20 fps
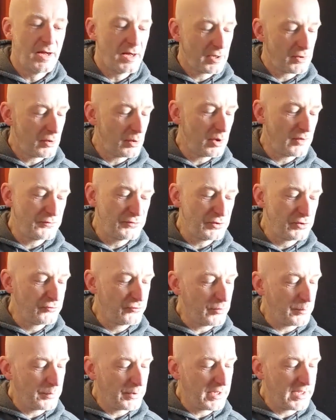And all I've done
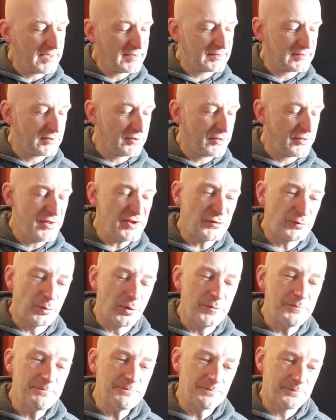is replace this
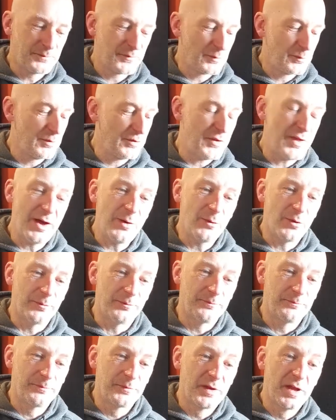one with that one.